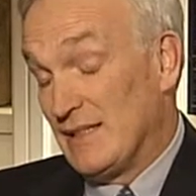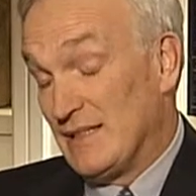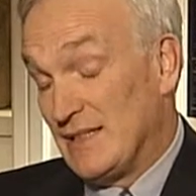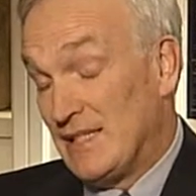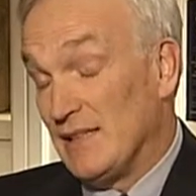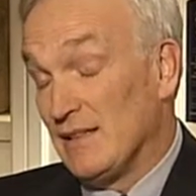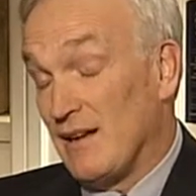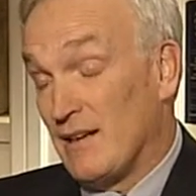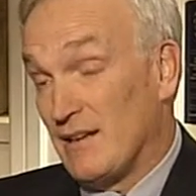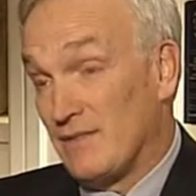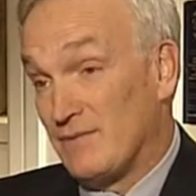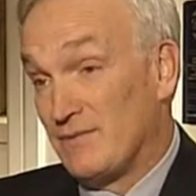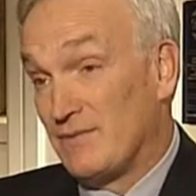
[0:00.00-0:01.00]
see a lot
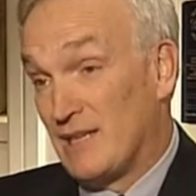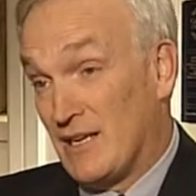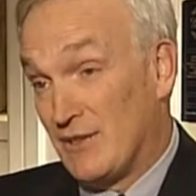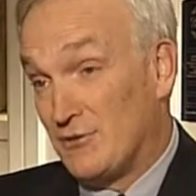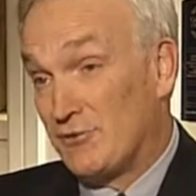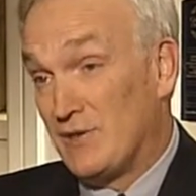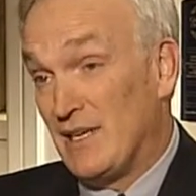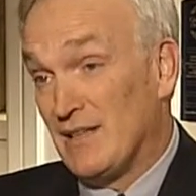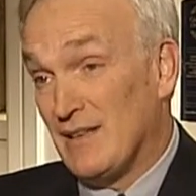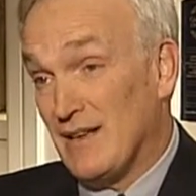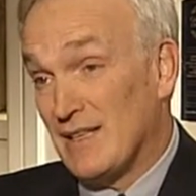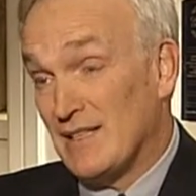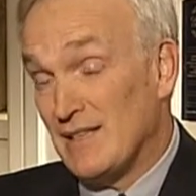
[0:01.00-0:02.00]
of country, a
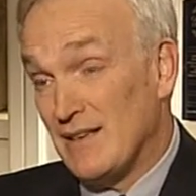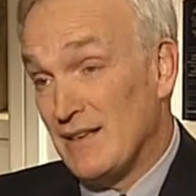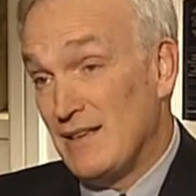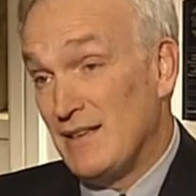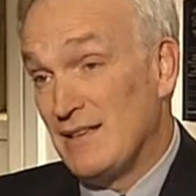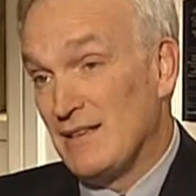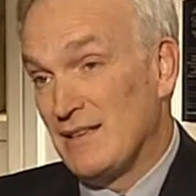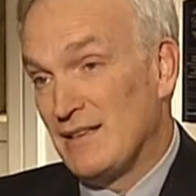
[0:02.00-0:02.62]
lot of cities,